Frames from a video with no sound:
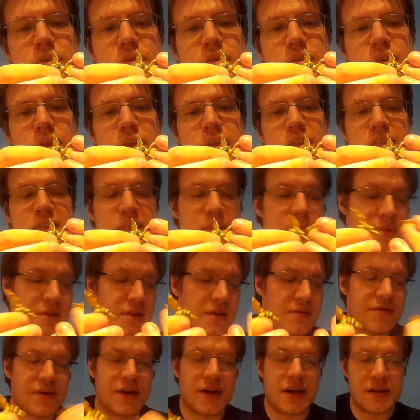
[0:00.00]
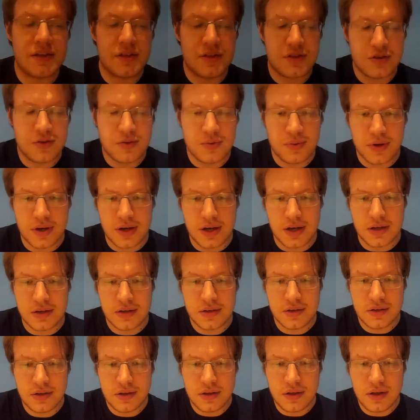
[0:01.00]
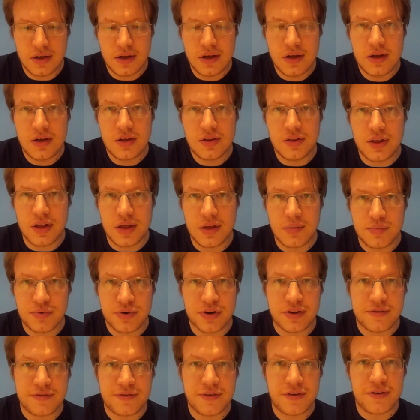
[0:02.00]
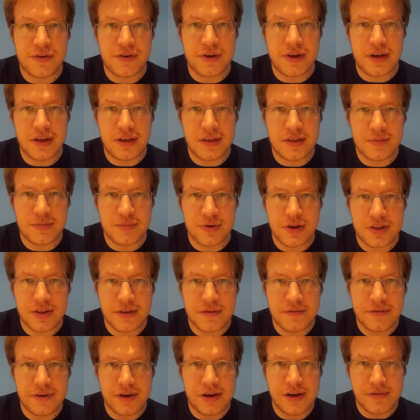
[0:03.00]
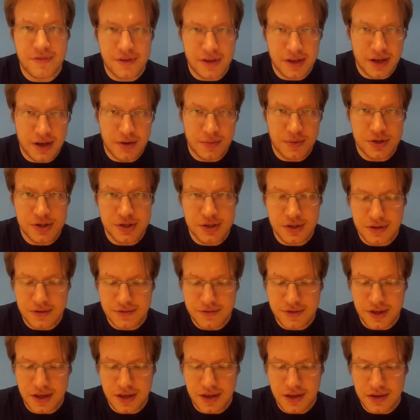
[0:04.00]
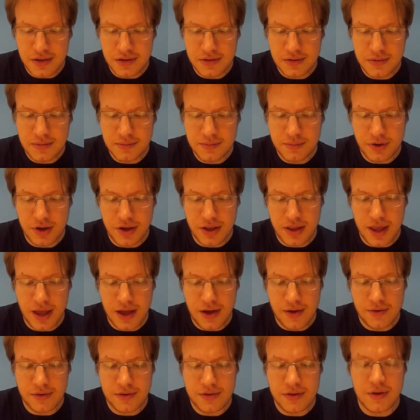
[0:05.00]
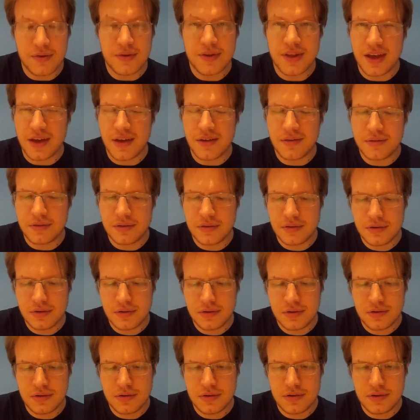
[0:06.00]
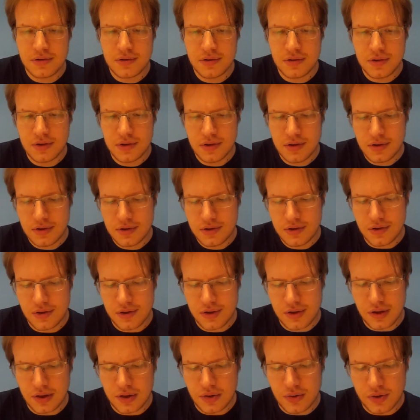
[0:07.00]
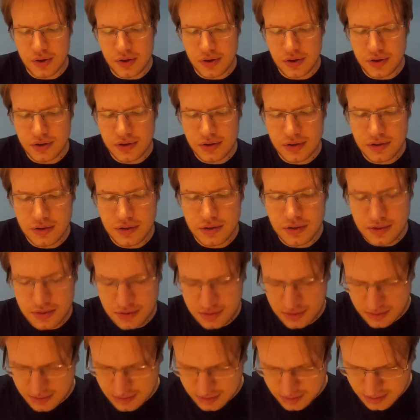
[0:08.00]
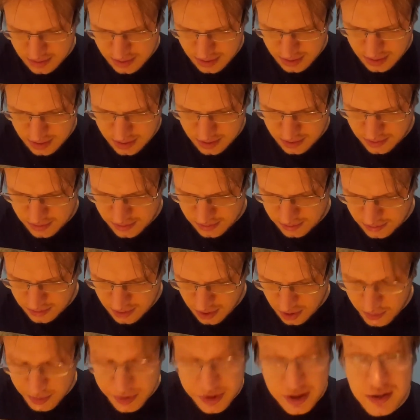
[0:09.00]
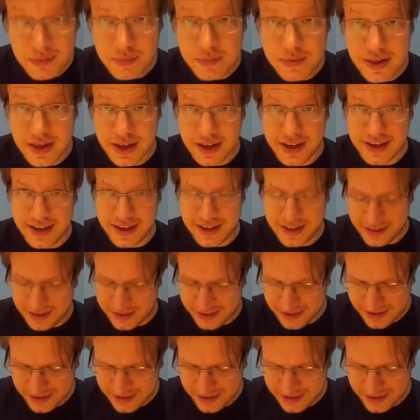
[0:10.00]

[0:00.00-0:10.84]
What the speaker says: in a similar vein to the Brick Fury Suppressing Fire video, which you'll have seen by now, no doubt, because you're loyal to nobody in particular.